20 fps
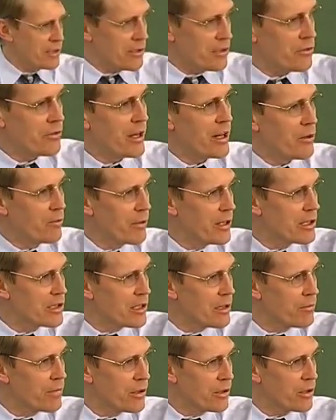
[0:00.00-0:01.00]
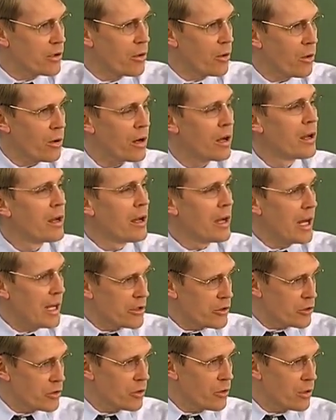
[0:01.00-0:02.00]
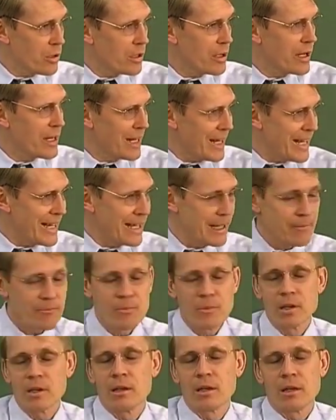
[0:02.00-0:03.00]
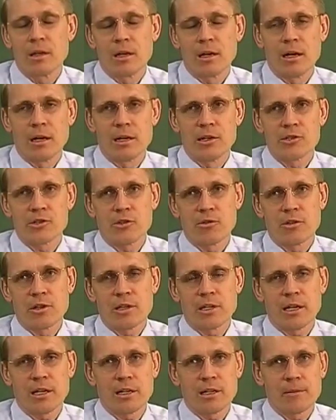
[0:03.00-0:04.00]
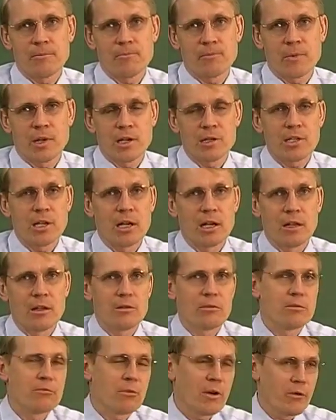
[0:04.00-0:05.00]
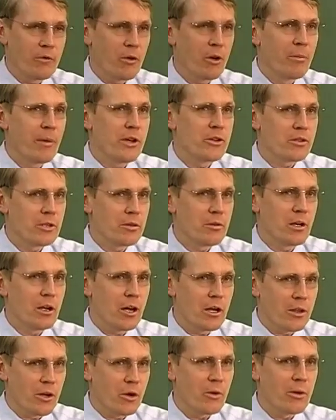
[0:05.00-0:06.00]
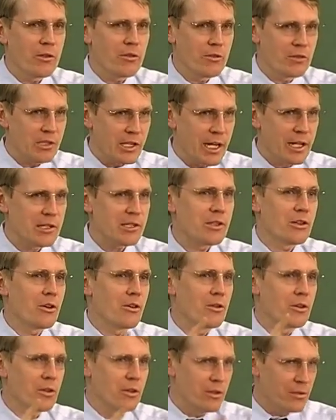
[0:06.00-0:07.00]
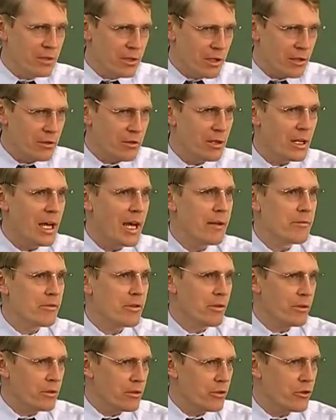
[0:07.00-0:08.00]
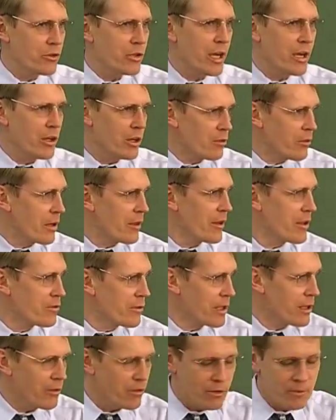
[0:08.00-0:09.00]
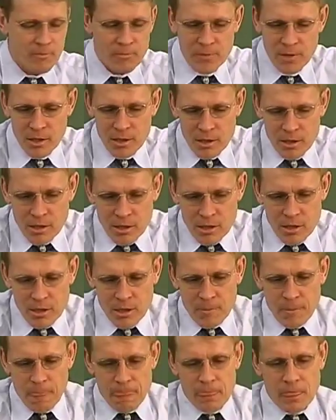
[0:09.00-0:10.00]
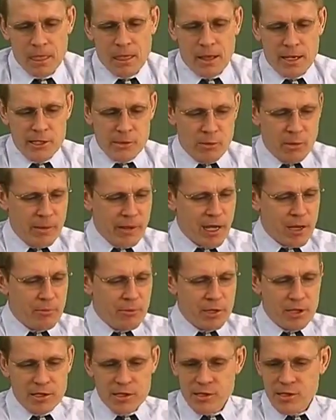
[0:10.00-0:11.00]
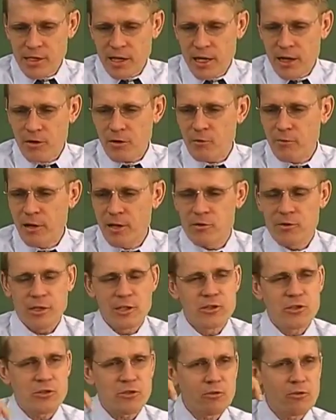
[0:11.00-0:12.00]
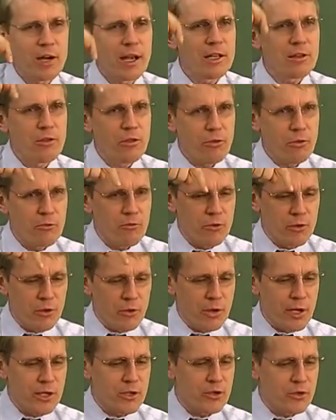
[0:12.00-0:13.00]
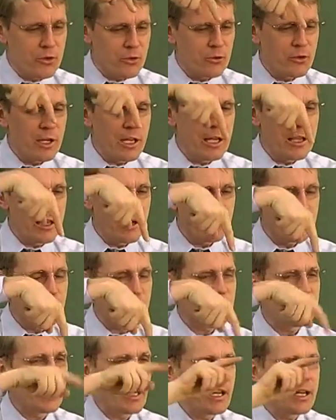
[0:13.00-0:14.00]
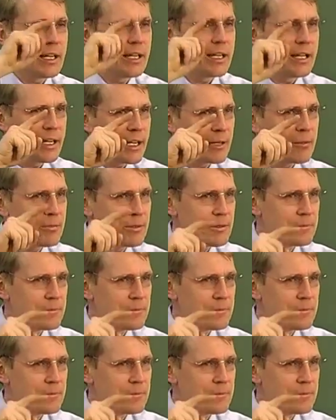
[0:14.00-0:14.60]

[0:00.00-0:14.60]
and try to reassemble the core on shore, on land, so that they can tell what formation, are they going through sandstone or limestone or shale, or what are they drilling through. He said, we began putting this together. We drilled straight through a tree that was standing up,